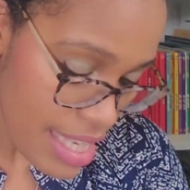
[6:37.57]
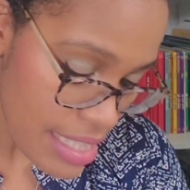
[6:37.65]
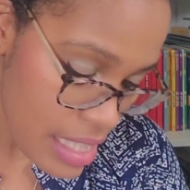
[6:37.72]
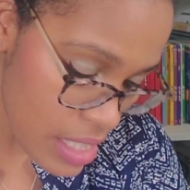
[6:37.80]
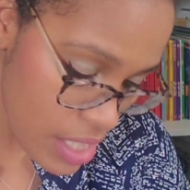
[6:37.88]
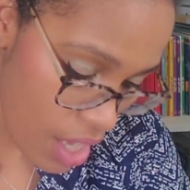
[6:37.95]

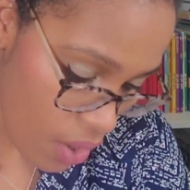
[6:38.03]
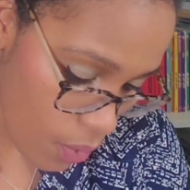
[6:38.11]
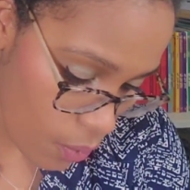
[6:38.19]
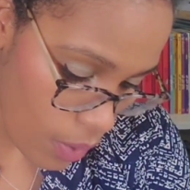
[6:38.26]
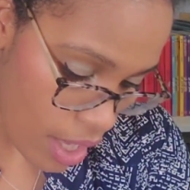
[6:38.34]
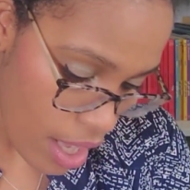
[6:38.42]

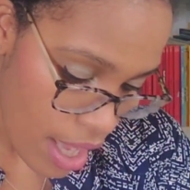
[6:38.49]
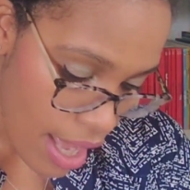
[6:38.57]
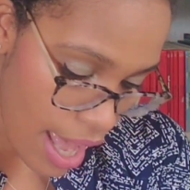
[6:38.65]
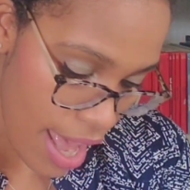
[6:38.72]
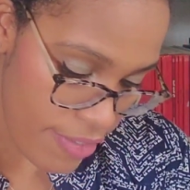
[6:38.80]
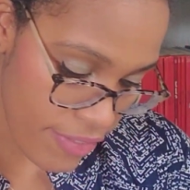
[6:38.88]
So
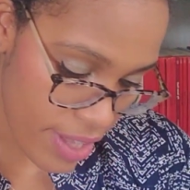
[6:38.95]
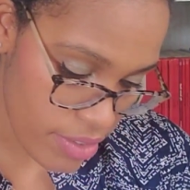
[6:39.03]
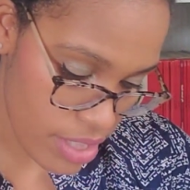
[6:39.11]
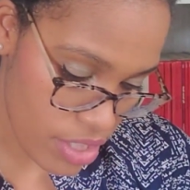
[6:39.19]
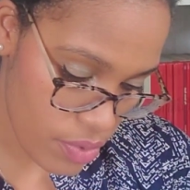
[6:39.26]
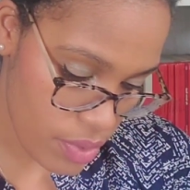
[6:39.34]
I
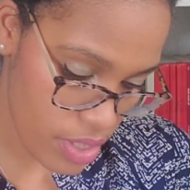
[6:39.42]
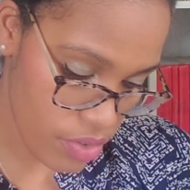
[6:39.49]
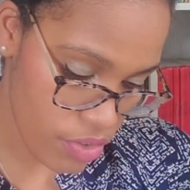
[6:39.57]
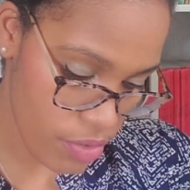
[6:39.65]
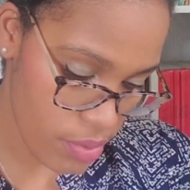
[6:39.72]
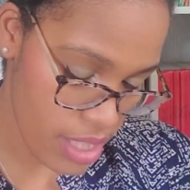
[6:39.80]
found that doing
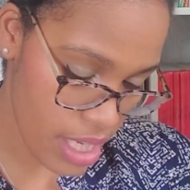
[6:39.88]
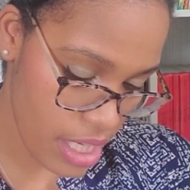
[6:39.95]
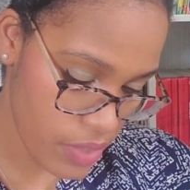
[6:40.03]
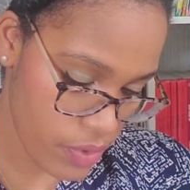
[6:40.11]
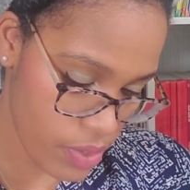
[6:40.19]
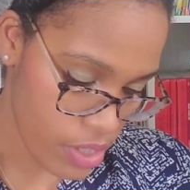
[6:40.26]
group
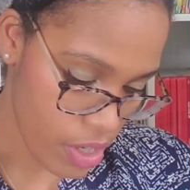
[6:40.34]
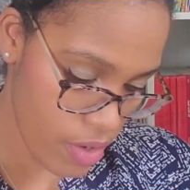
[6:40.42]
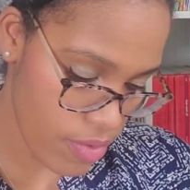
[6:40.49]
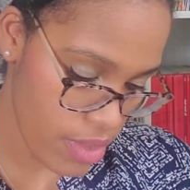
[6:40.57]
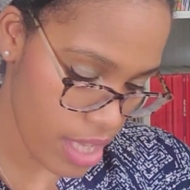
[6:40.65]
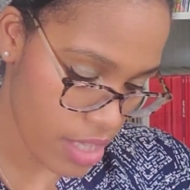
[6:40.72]
studies for
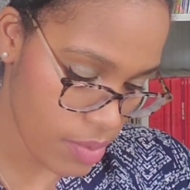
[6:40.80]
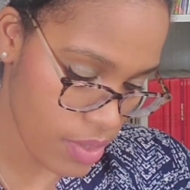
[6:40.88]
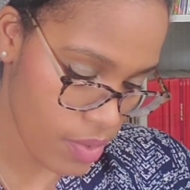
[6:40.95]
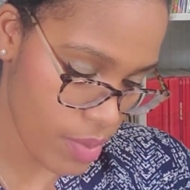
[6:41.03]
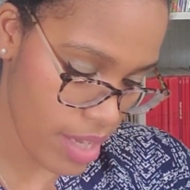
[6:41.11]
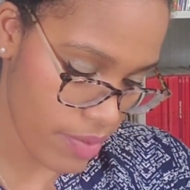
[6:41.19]
certain things
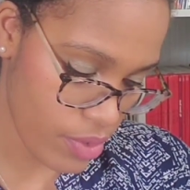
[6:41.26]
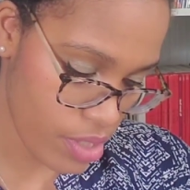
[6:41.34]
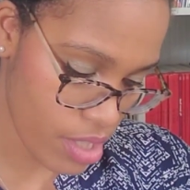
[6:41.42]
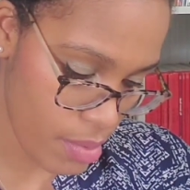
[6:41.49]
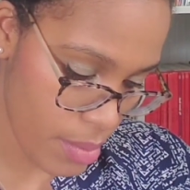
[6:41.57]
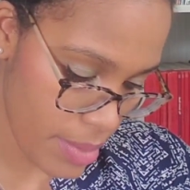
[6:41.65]
was a way for
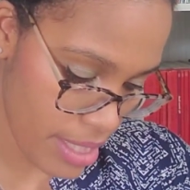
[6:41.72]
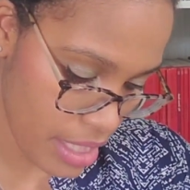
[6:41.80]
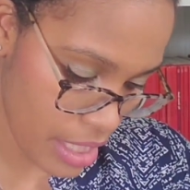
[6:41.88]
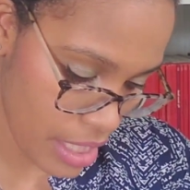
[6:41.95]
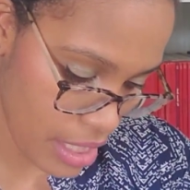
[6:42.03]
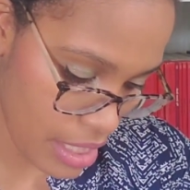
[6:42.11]
some of my
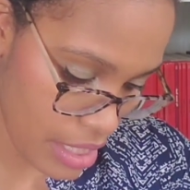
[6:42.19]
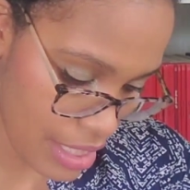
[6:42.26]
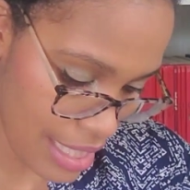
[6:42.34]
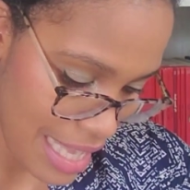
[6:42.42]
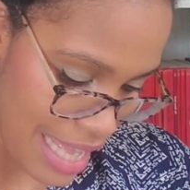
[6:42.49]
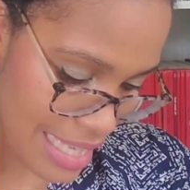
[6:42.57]
kids to
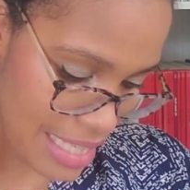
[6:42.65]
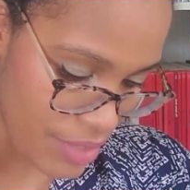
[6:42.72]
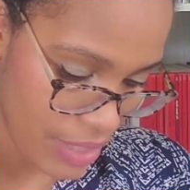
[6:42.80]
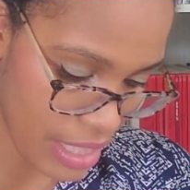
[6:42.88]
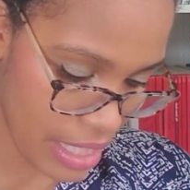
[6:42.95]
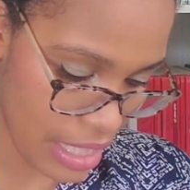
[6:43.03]
kind
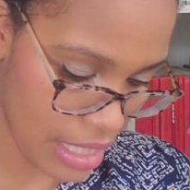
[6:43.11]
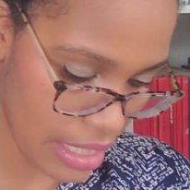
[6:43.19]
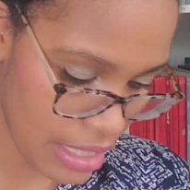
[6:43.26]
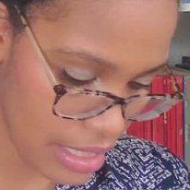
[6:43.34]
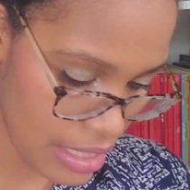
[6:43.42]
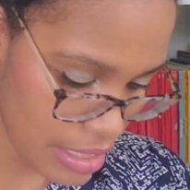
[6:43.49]
of like
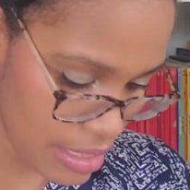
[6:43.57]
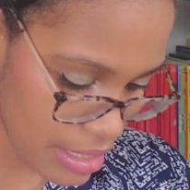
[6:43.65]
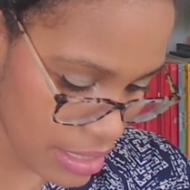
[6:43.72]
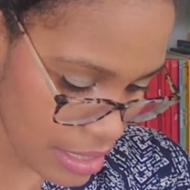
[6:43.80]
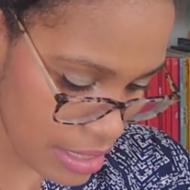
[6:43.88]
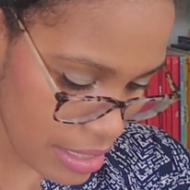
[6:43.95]

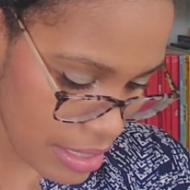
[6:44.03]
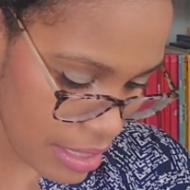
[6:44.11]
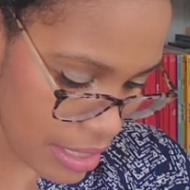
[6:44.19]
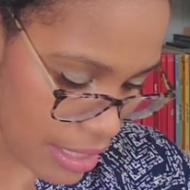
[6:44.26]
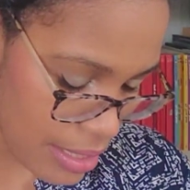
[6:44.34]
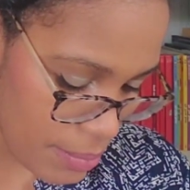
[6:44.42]

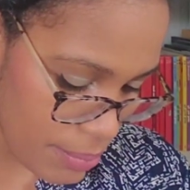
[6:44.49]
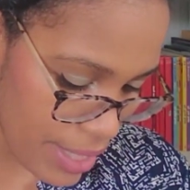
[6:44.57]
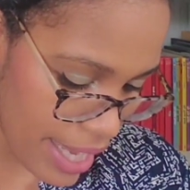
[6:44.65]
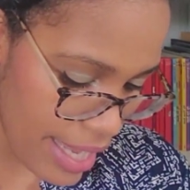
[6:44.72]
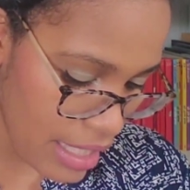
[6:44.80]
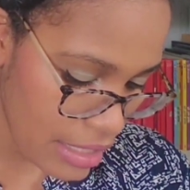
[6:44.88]
cut
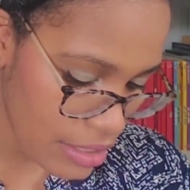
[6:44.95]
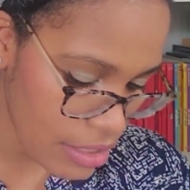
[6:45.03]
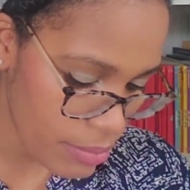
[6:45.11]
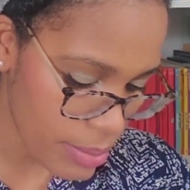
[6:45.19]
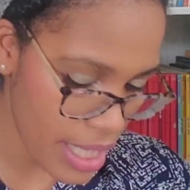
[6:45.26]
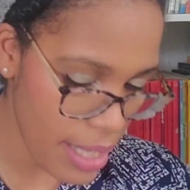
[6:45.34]
back a
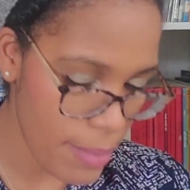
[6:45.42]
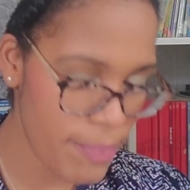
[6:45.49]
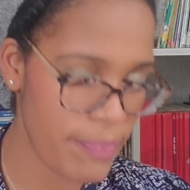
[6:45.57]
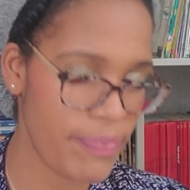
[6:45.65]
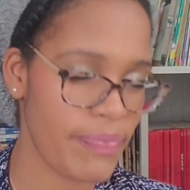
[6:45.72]
little bit,